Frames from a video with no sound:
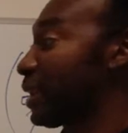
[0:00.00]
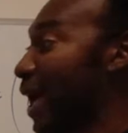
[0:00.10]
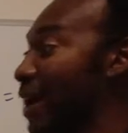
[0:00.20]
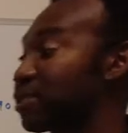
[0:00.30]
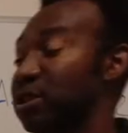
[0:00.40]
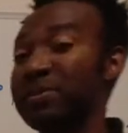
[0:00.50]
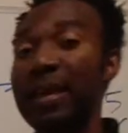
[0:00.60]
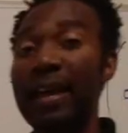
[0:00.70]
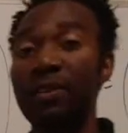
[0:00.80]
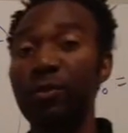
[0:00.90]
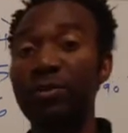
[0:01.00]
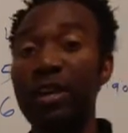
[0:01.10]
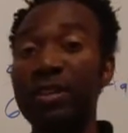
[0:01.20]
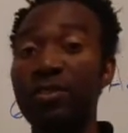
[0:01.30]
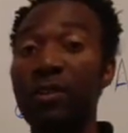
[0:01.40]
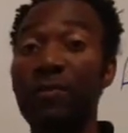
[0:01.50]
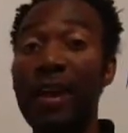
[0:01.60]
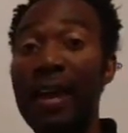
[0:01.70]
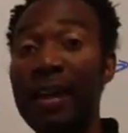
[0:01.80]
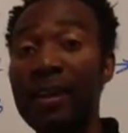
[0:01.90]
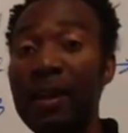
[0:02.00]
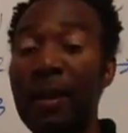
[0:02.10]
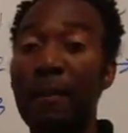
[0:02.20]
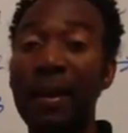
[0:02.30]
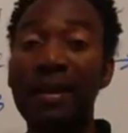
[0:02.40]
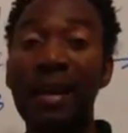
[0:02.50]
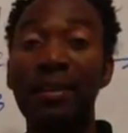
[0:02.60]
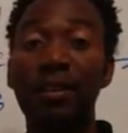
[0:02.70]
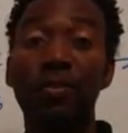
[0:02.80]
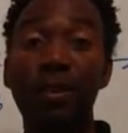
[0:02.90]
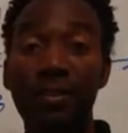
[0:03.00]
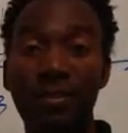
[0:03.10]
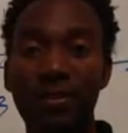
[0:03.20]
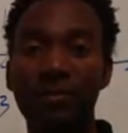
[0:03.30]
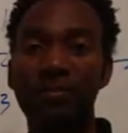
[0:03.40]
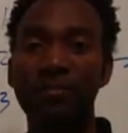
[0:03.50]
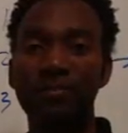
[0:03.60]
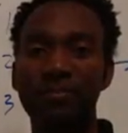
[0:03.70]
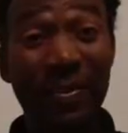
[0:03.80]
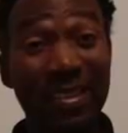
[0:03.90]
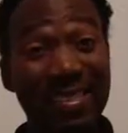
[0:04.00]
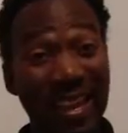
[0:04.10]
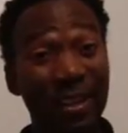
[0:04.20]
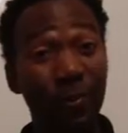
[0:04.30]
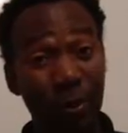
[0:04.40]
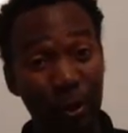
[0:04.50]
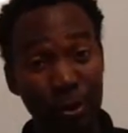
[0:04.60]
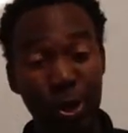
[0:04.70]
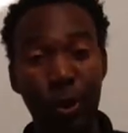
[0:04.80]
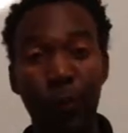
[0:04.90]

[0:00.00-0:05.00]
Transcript: can actually obtain the rotation of A by 90 degrees. In the second approach,